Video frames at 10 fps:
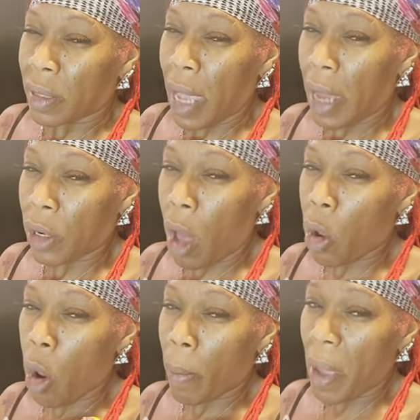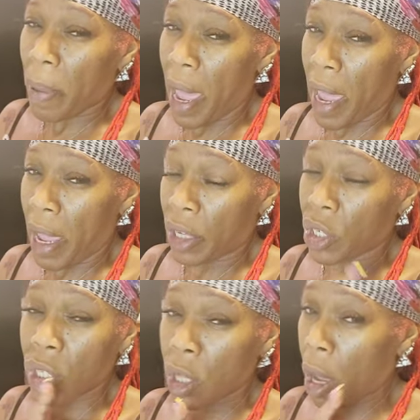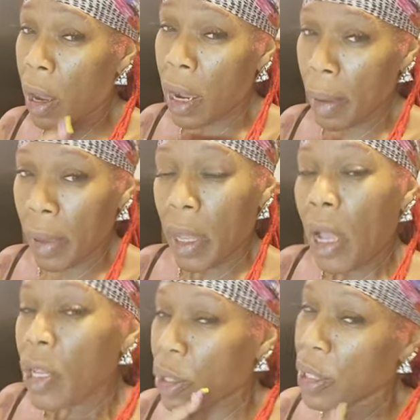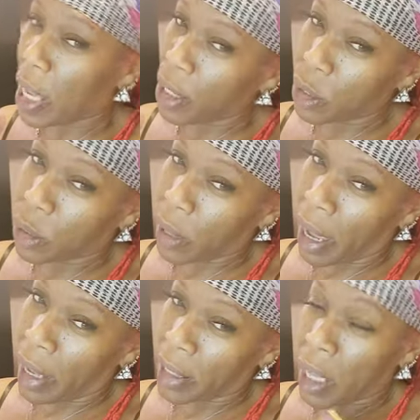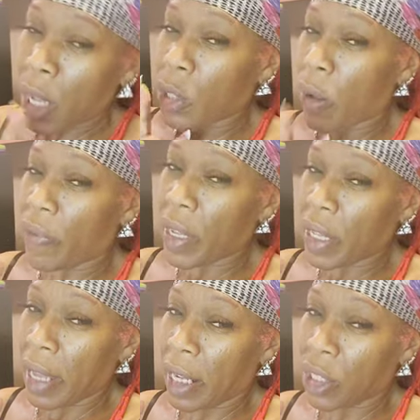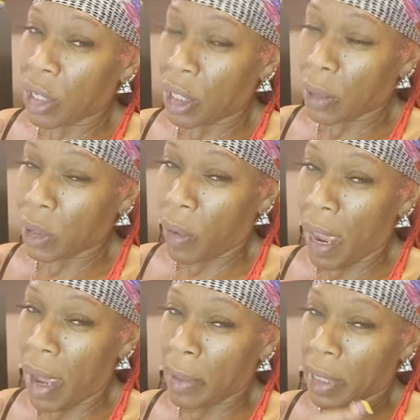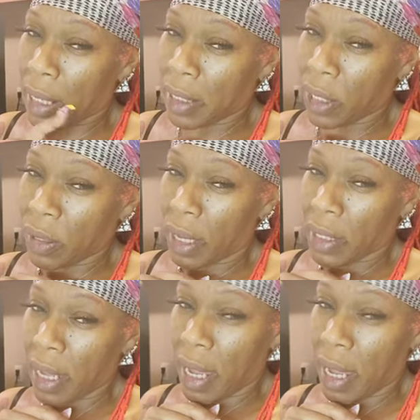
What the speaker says: catalog on my page. It's all coming. So stay tuned, guys. Don't forget to like, share, and subscribe, and I'll see you next